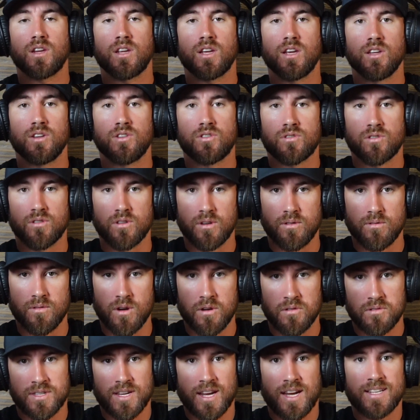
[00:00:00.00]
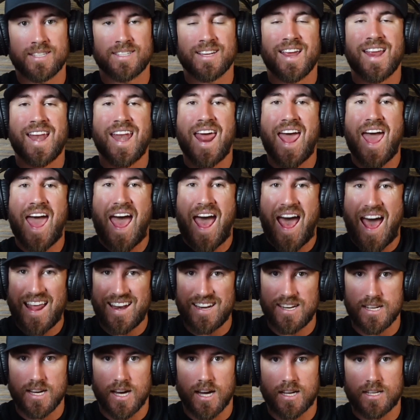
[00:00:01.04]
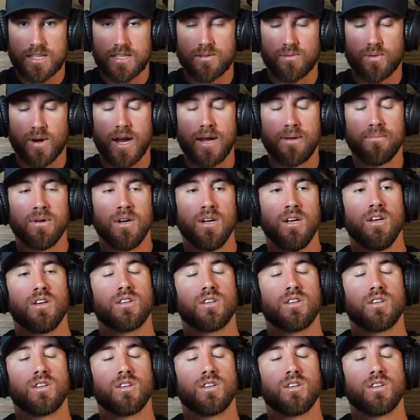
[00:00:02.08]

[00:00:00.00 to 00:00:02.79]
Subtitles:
internally rotates, and adducts, right?